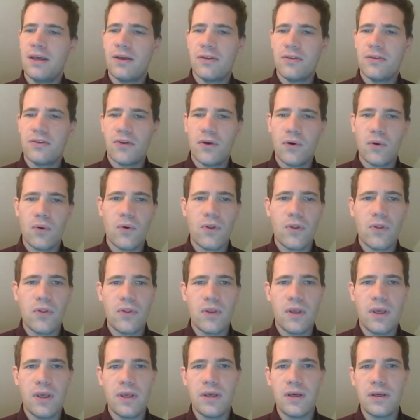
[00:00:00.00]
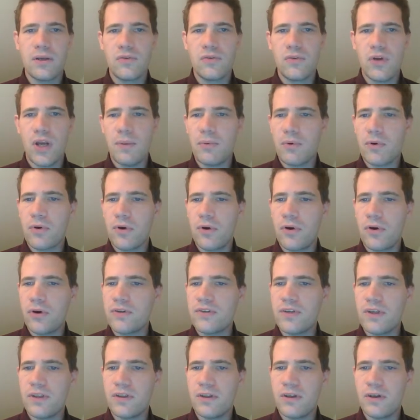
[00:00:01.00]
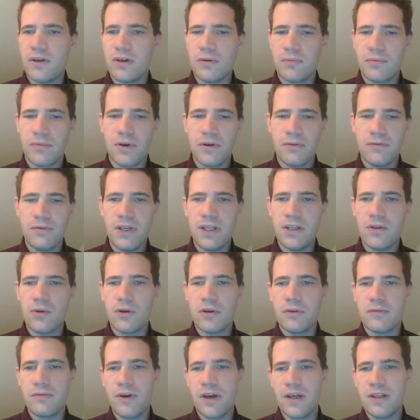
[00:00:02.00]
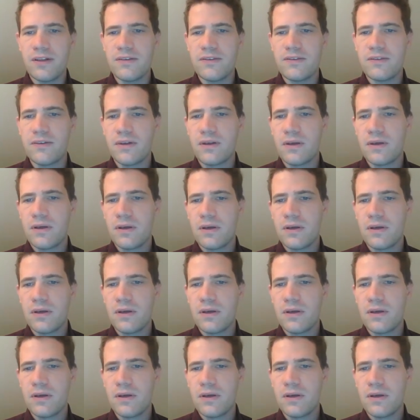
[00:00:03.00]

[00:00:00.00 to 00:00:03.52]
So the trap occurs in the Philidor defense.